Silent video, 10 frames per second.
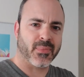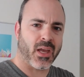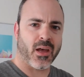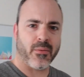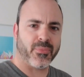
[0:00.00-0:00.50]

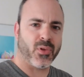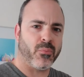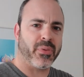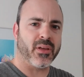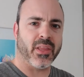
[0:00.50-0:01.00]
There'll
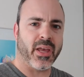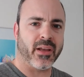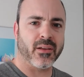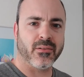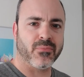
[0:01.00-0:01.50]
be a link
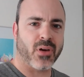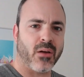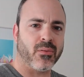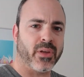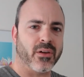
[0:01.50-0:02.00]

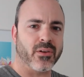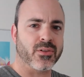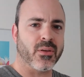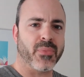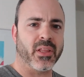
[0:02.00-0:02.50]
probably or
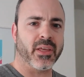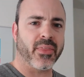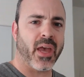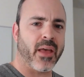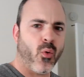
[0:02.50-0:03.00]
something like
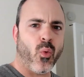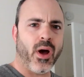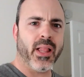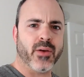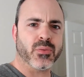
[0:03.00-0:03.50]
that.
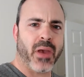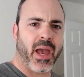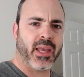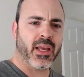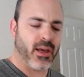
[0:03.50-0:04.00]
While I was
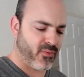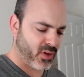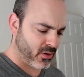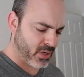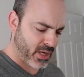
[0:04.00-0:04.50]
packing, I
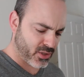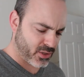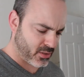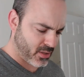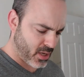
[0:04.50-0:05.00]
figured I
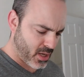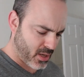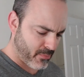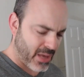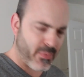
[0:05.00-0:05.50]
should
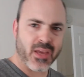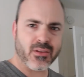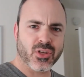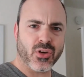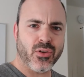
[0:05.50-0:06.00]
maybe
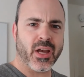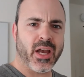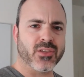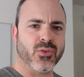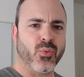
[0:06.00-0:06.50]
show you
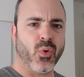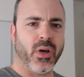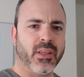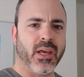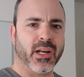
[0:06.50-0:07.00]
guys
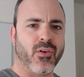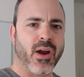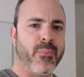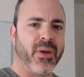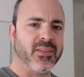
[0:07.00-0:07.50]
what kind of
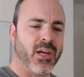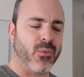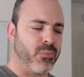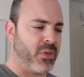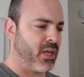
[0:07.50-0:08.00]
crap I take
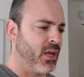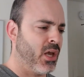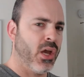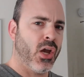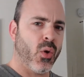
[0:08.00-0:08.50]
with me
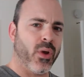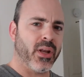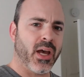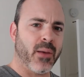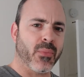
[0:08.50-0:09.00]
when
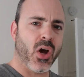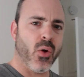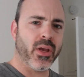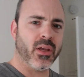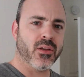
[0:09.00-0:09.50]
I'm
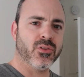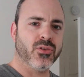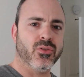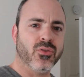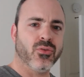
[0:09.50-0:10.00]
going
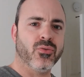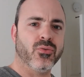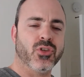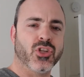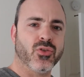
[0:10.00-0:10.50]

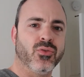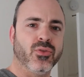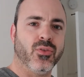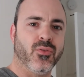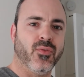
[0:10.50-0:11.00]
to shoot
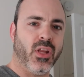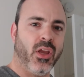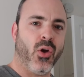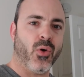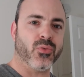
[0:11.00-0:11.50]

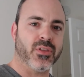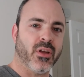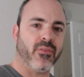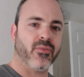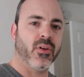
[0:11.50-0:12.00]
video
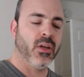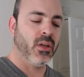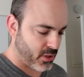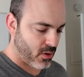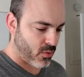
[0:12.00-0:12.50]
stuff.
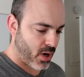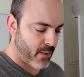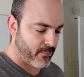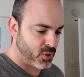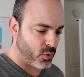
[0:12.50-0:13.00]
So
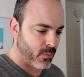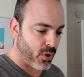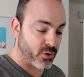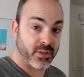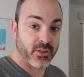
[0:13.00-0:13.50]
I'm doing
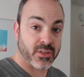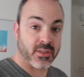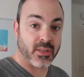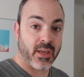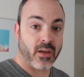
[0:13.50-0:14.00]
mostly just
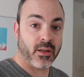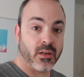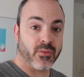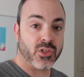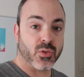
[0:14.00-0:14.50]
sit-down
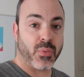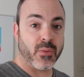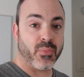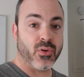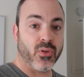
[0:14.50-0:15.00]
interviews with
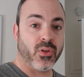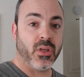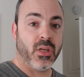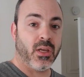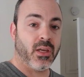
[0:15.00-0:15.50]
people
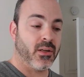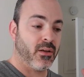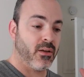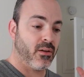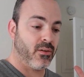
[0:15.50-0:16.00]
in
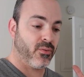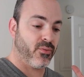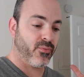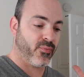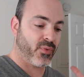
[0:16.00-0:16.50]
a
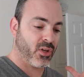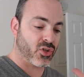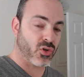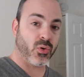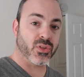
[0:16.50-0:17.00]

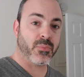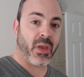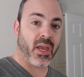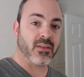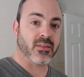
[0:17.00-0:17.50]
controlled
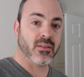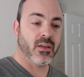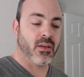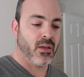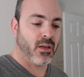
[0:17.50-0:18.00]
space
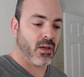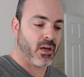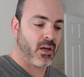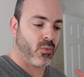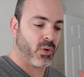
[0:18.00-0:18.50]

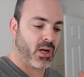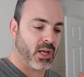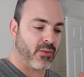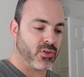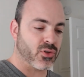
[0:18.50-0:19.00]
where I
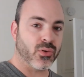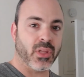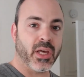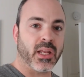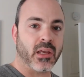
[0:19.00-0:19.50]
have controlled
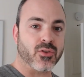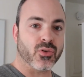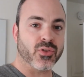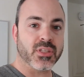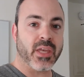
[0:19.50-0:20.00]
lighting,
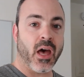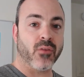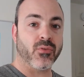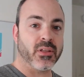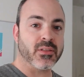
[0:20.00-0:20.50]
controlled
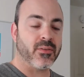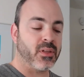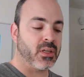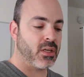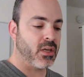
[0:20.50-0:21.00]
sound
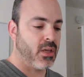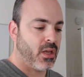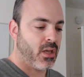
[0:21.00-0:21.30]
relatively.